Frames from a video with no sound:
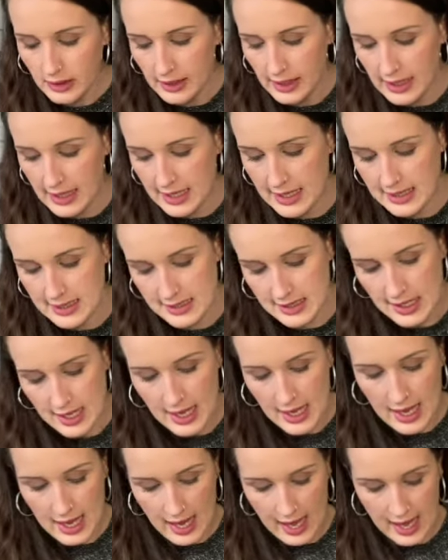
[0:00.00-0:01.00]
is
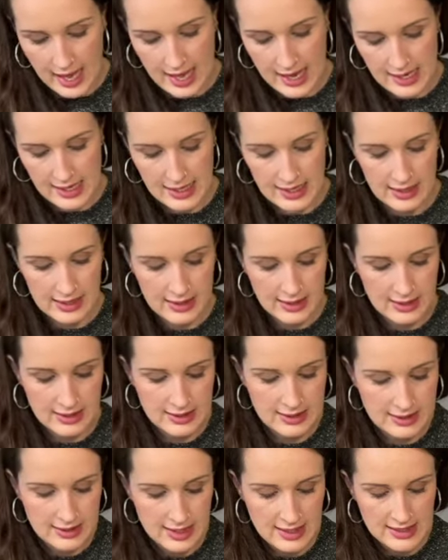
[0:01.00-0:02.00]
a
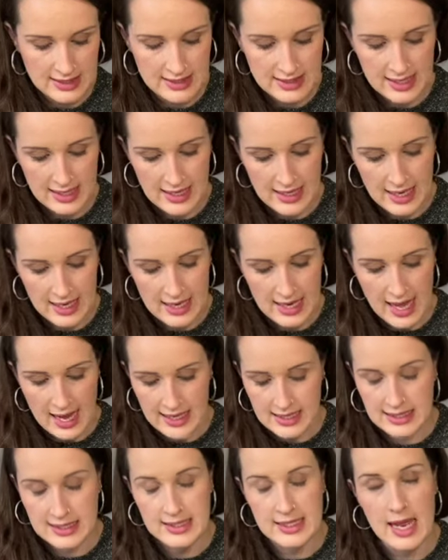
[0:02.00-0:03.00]
Disney lace.